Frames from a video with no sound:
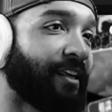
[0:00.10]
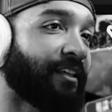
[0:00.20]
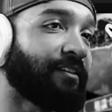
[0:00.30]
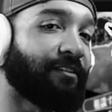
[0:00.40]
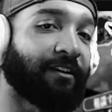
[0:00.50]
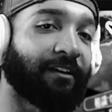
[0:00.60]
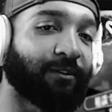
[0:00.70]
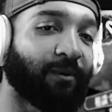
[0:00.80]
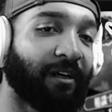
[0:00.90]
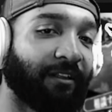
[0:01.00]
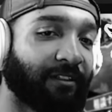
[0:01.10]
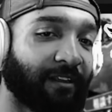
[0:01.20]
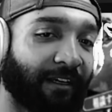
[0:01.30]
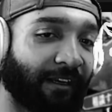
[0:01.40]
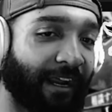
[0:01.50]
that's the thing as well, is
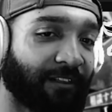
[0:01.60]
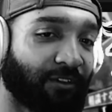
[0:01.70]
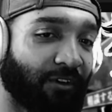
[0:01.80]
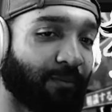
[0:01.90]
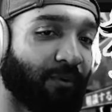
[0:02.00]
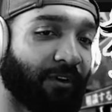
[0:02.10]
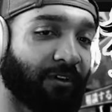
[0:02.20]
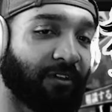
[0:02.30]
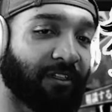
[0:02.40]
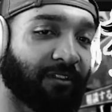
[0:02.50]
like at a certain point you need